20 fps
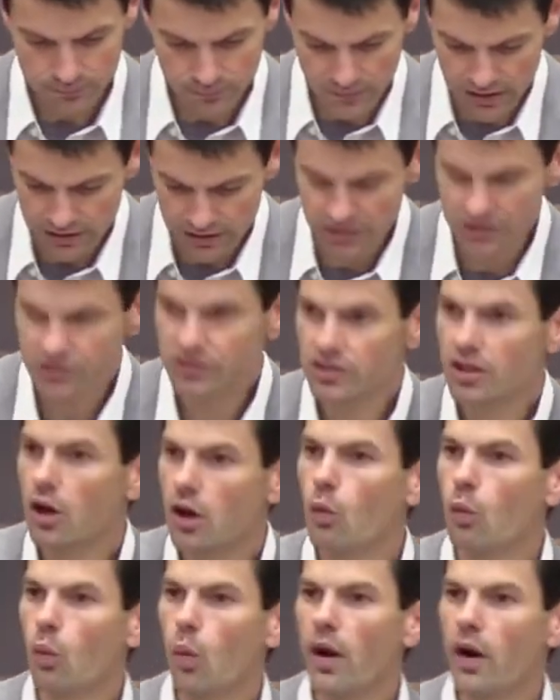is
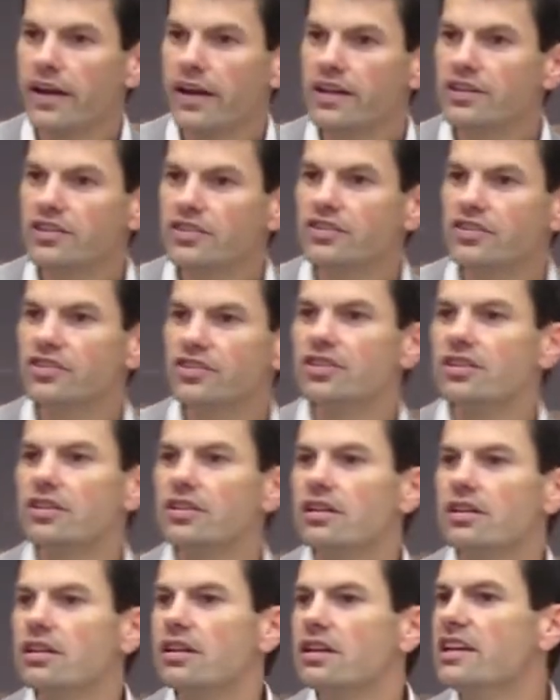what is
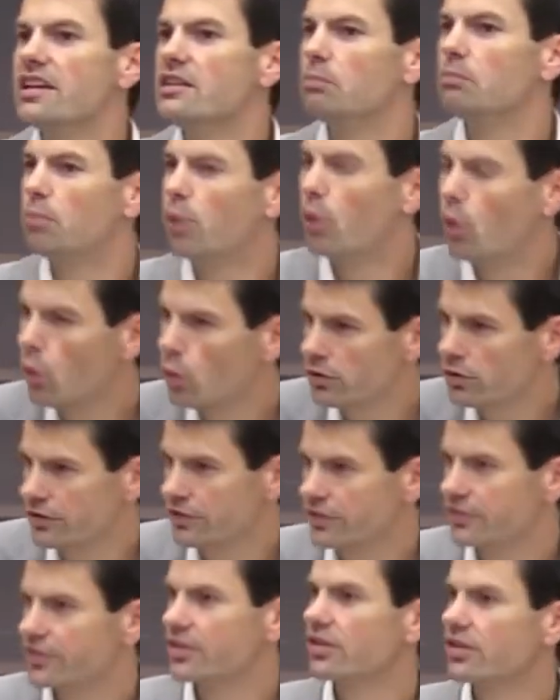
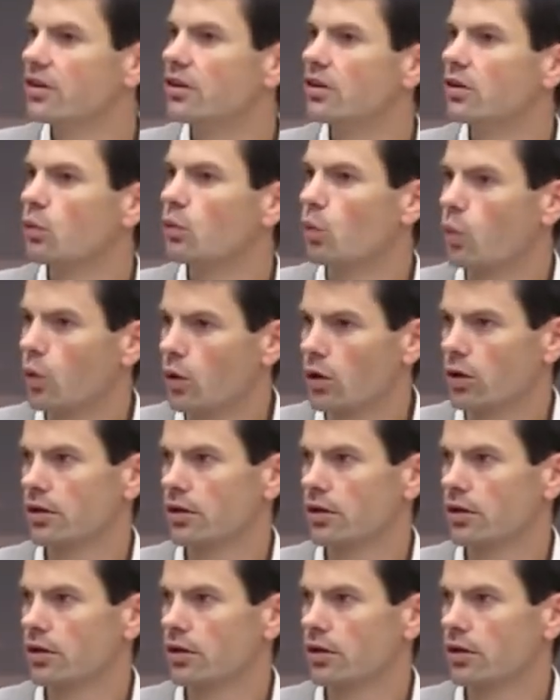important work?